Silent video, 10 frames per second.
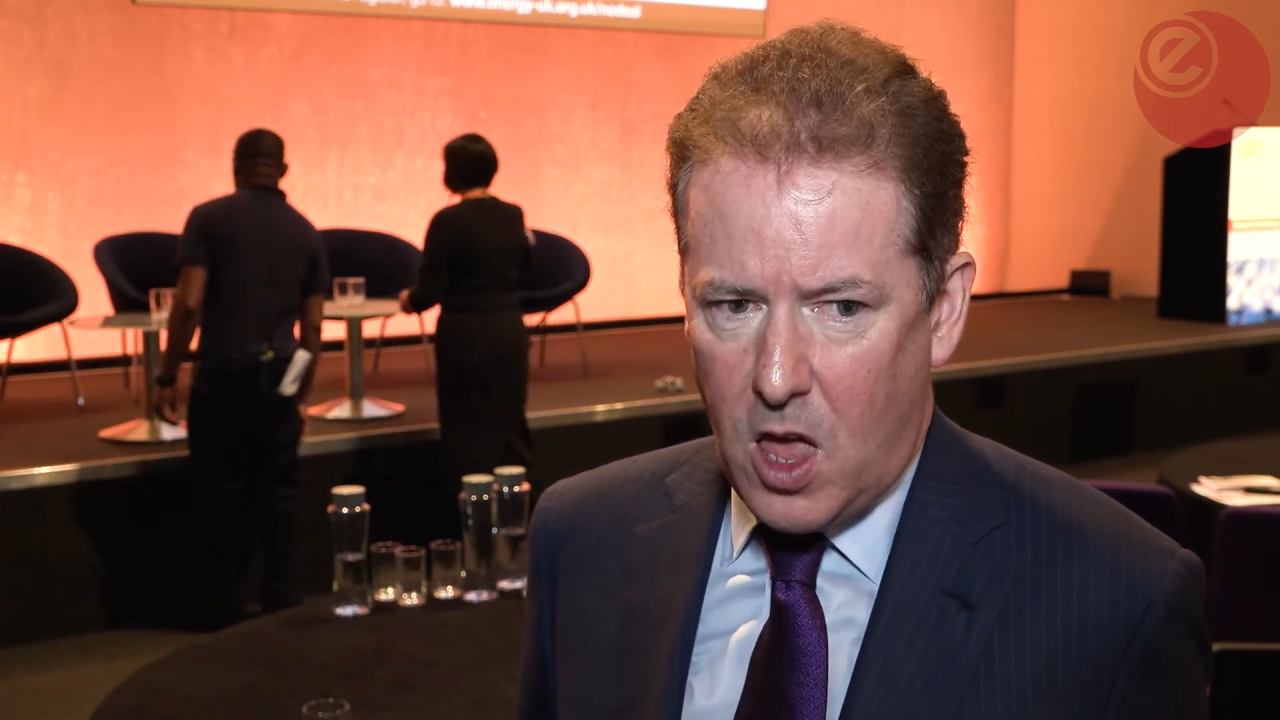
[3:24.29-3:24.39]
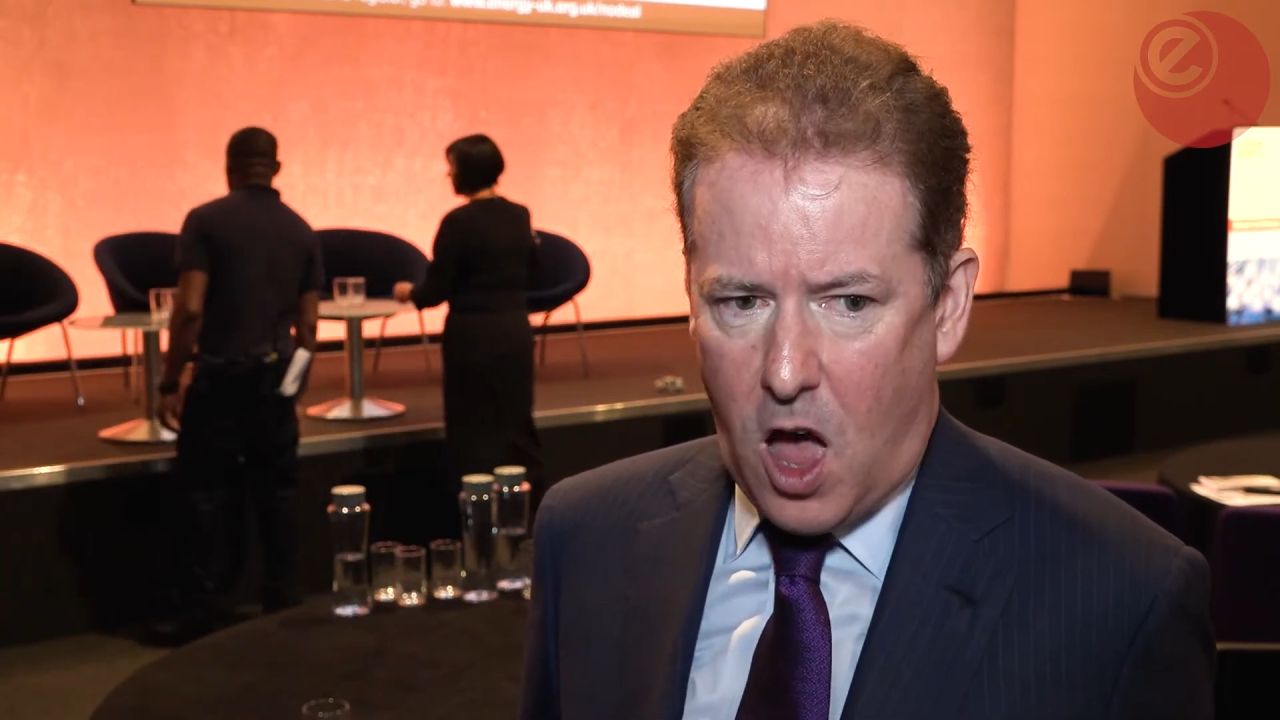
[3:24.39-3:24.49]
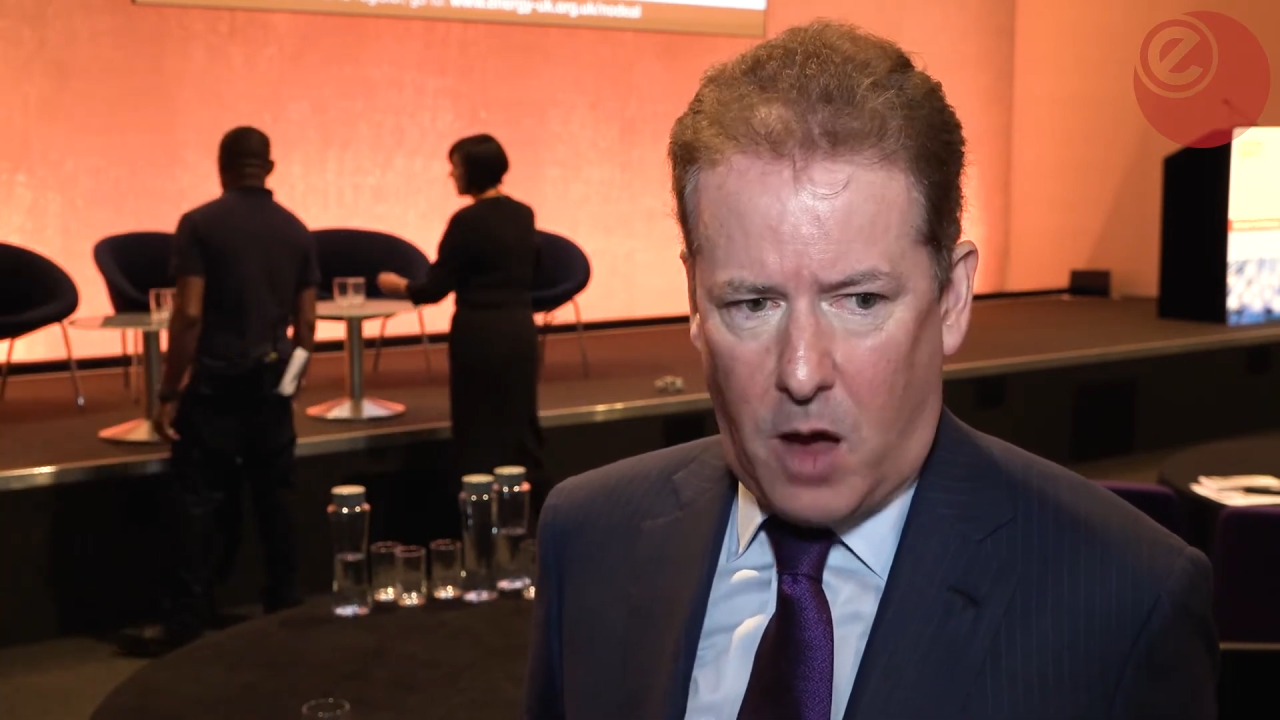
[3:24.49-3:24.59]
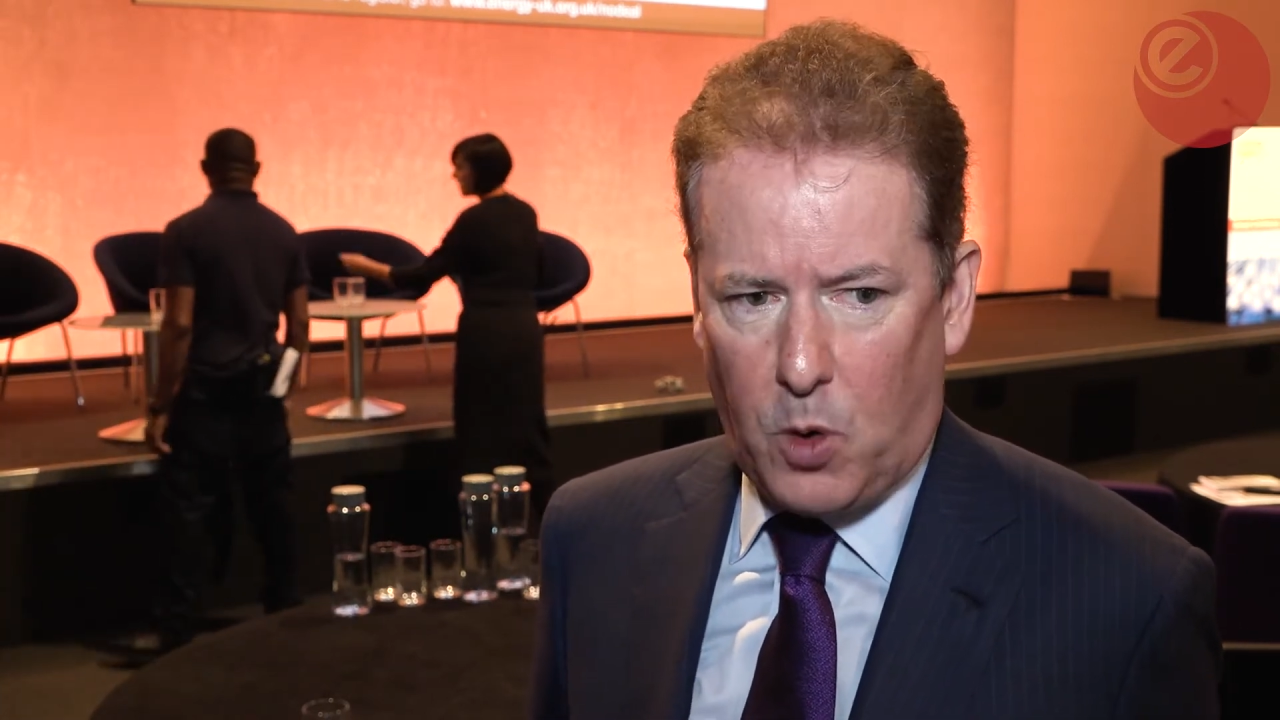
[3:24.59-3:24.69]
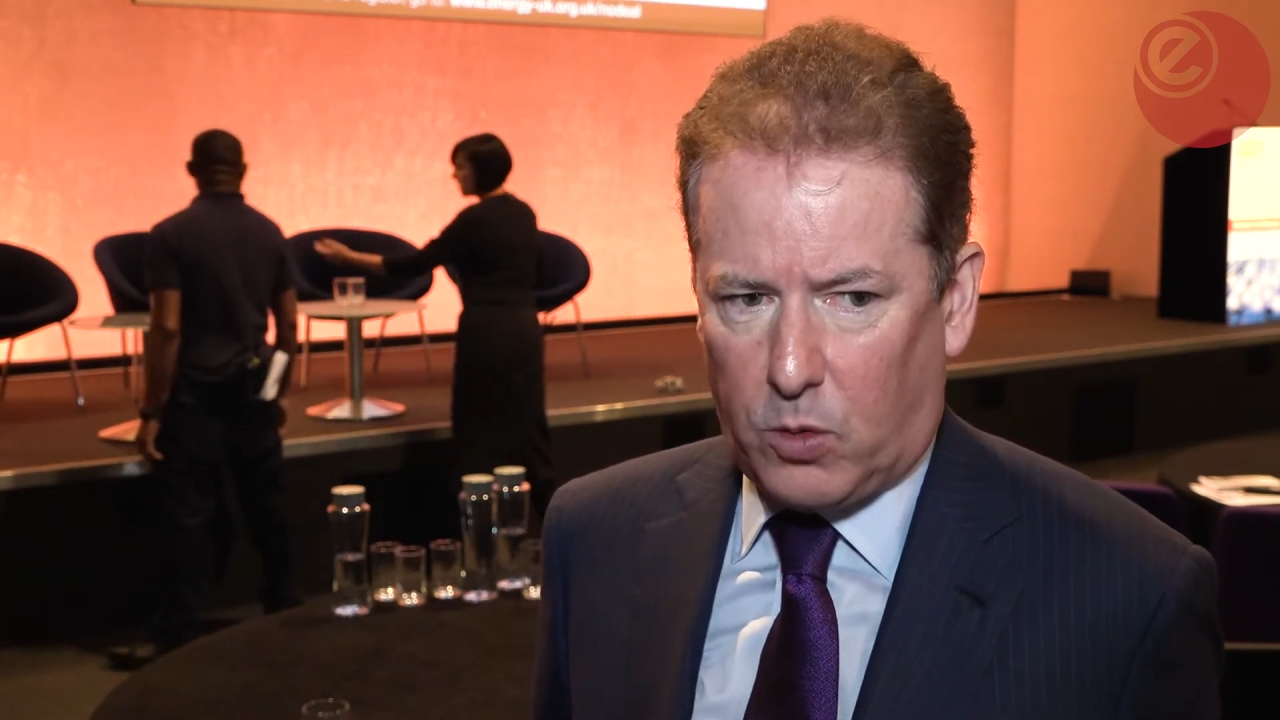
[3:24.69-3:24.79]

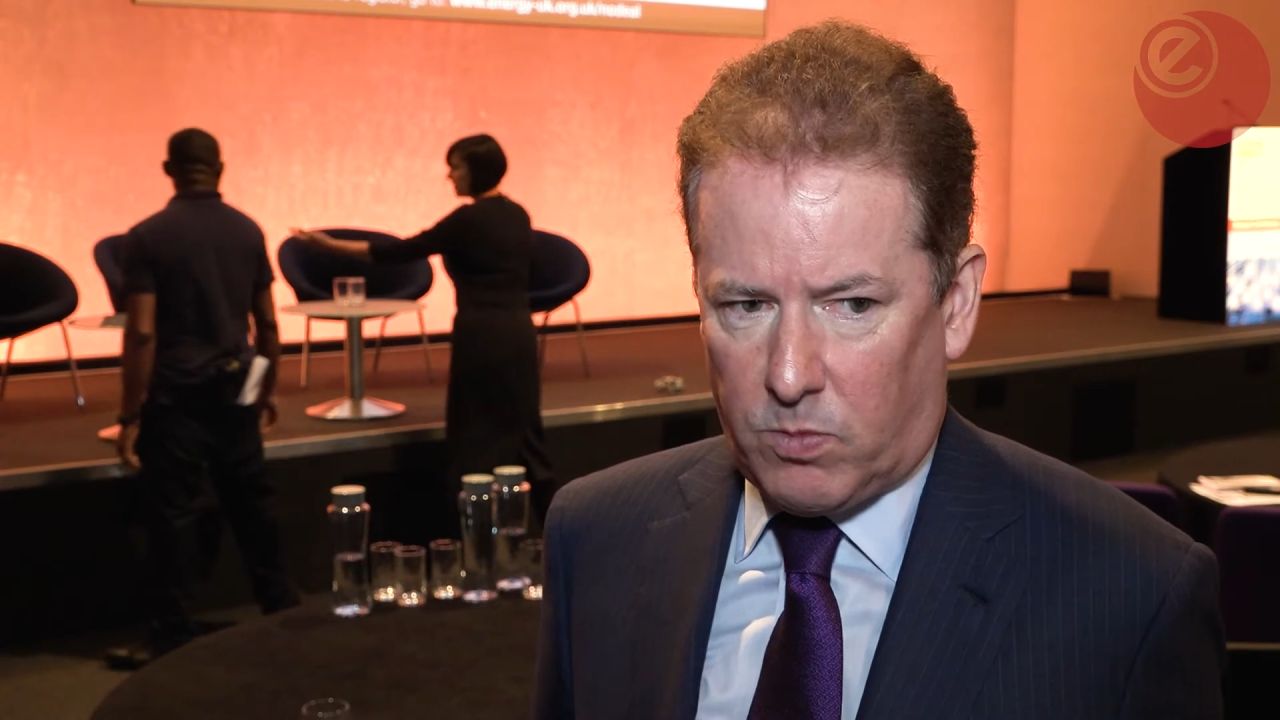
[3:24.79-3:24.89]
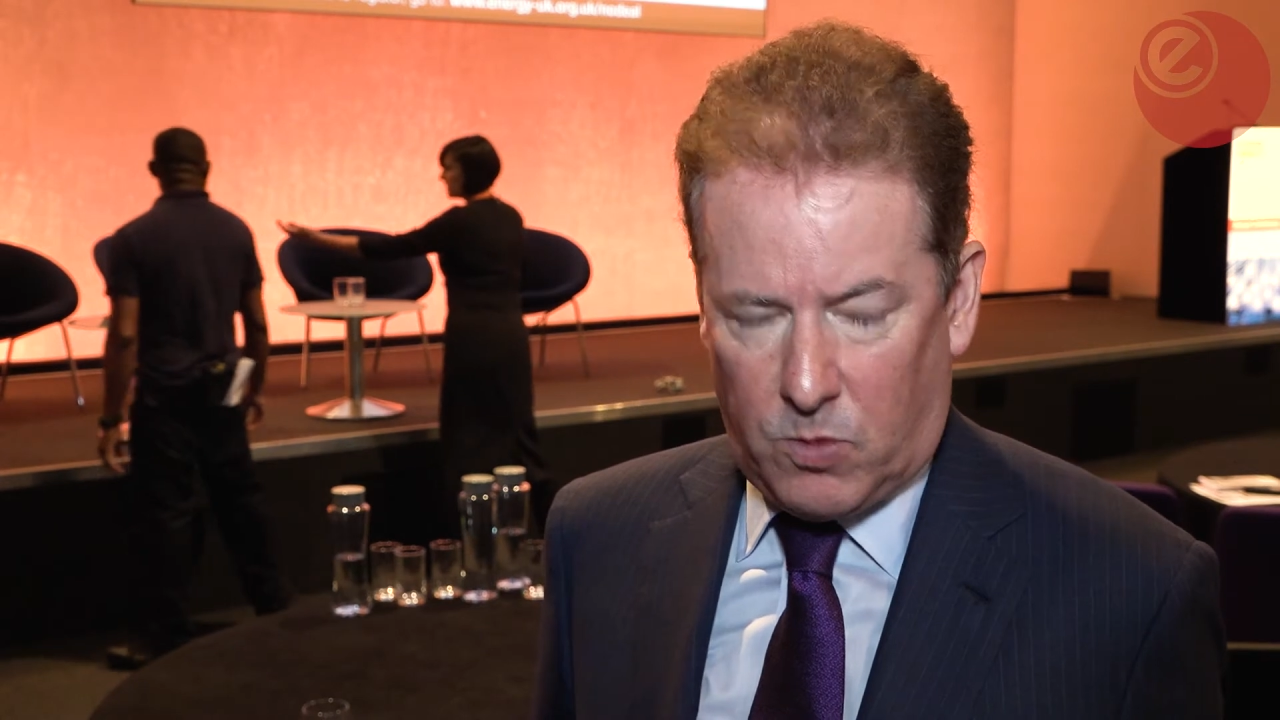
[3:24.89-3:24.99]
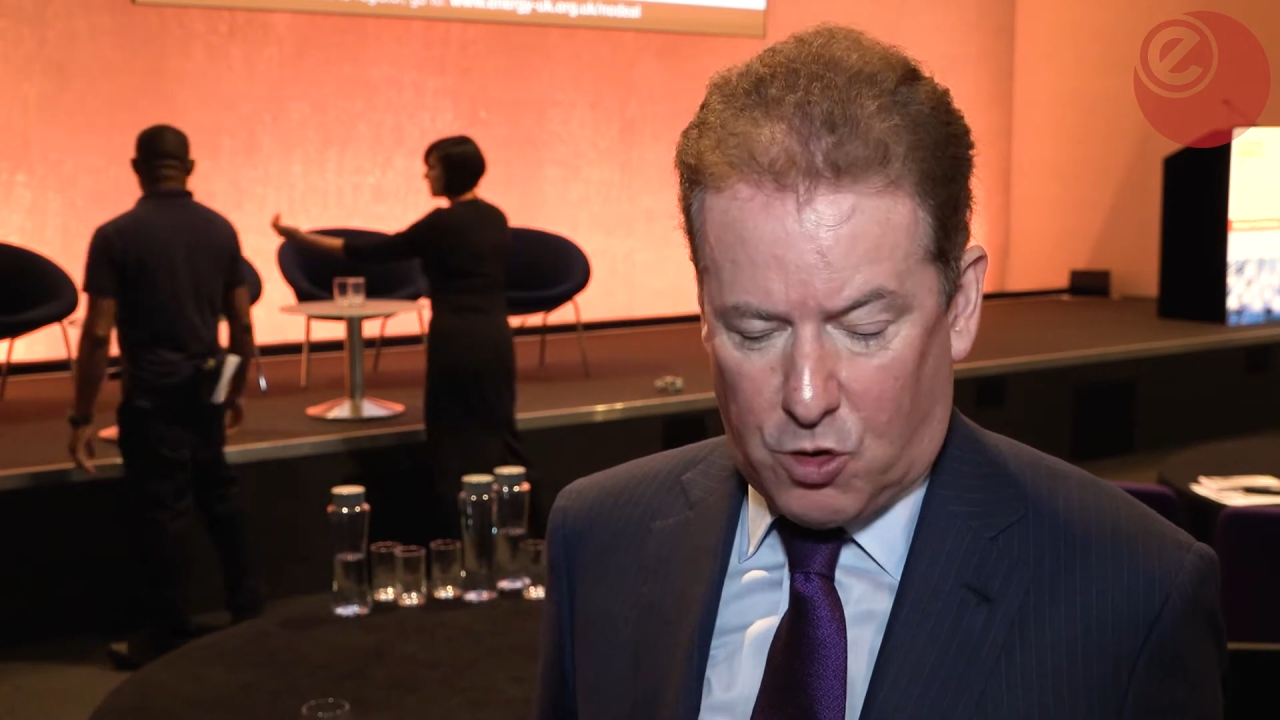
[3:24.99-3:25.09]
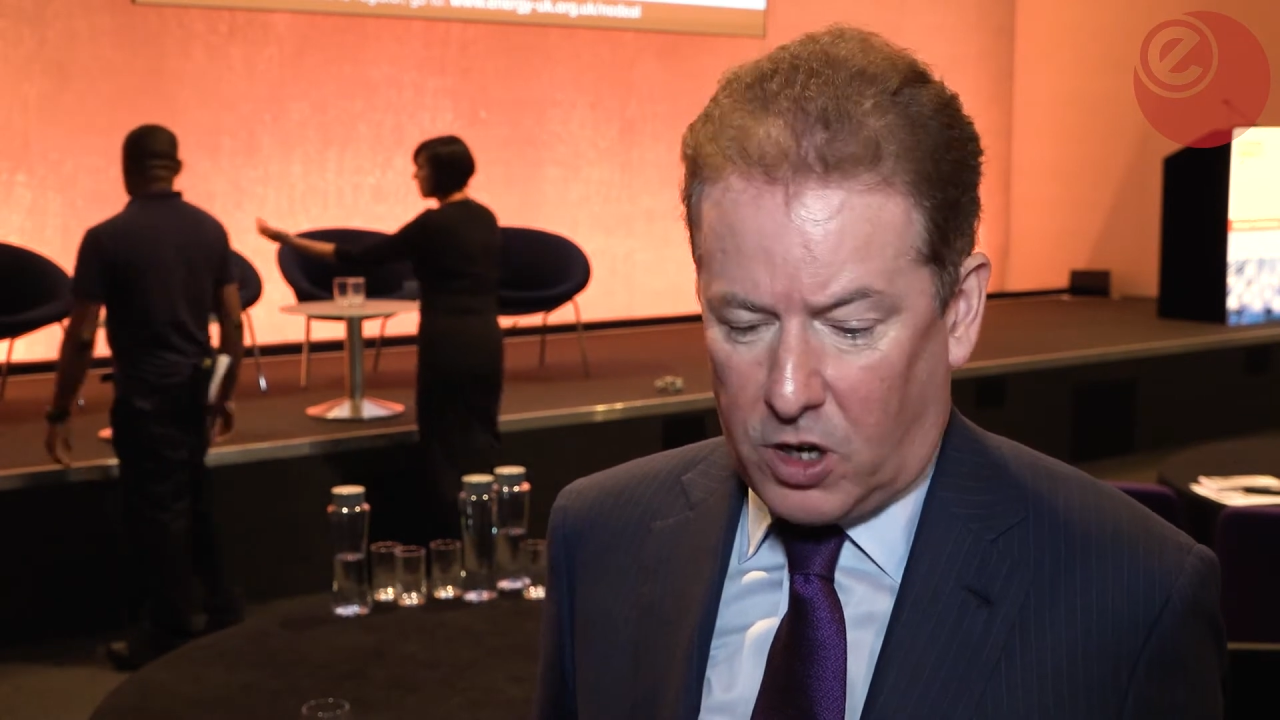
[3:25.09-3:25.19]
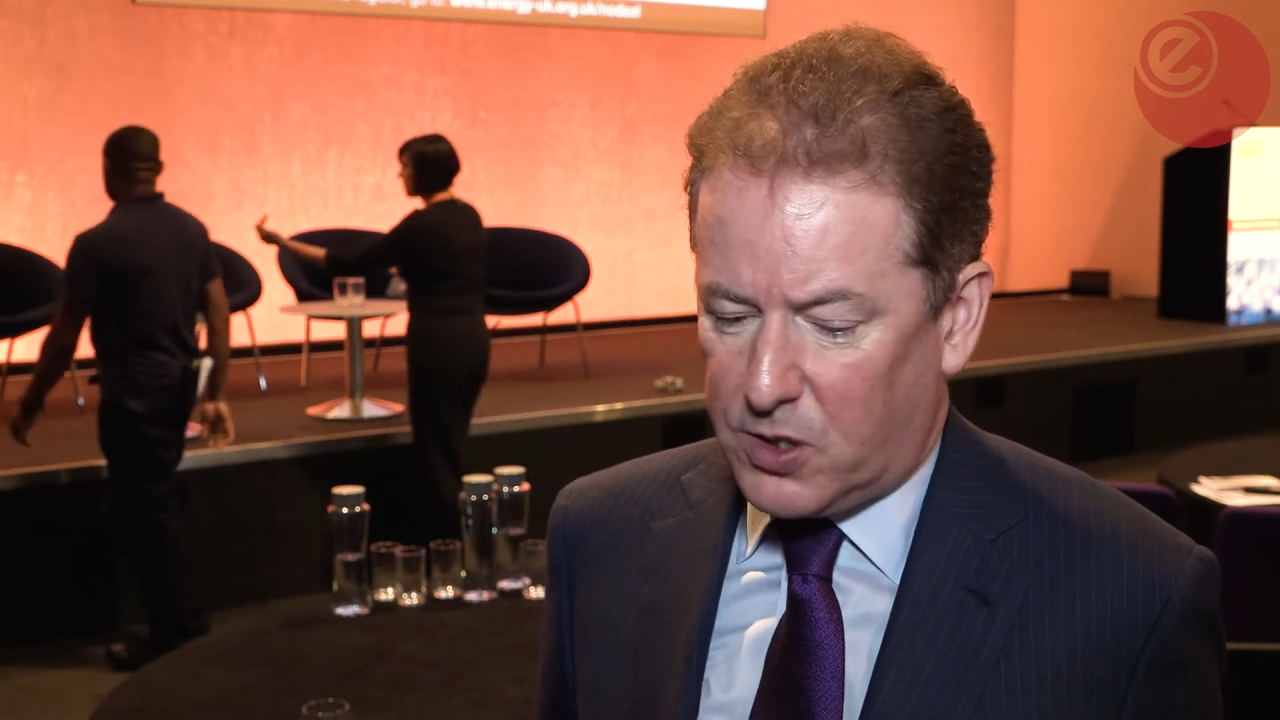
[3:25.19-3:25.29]
I'm not
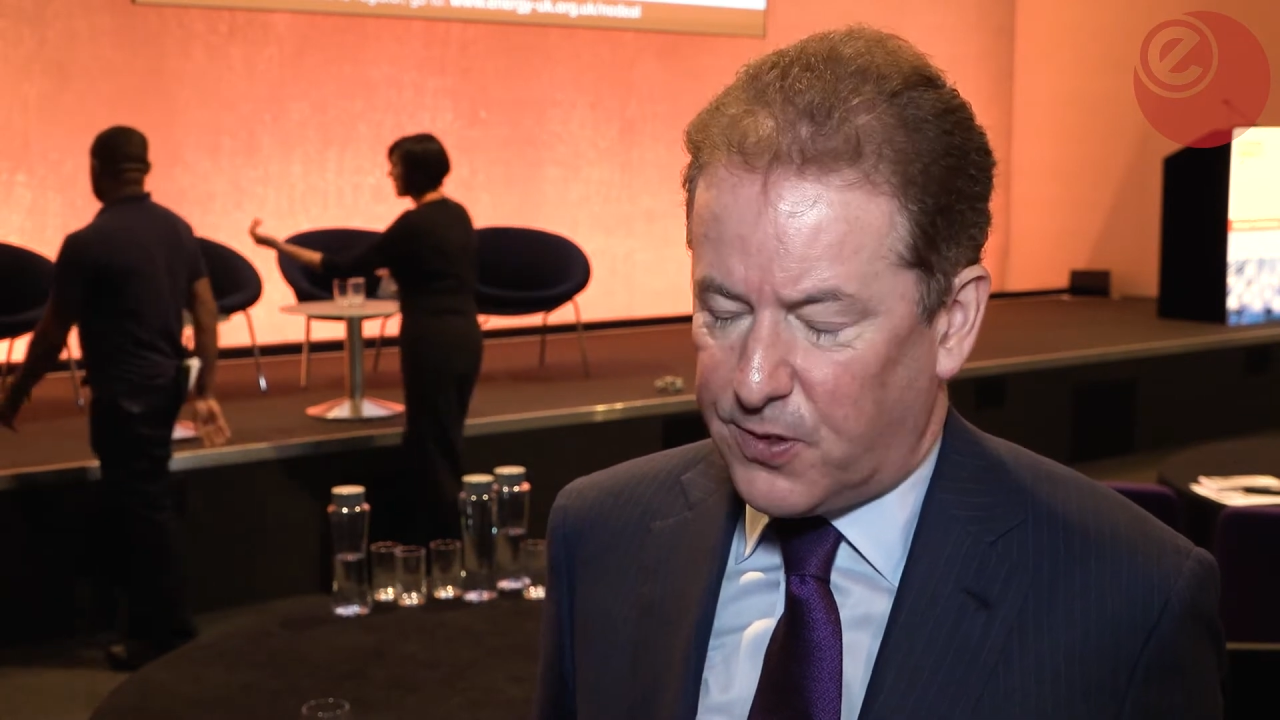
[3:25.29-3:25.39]
trying to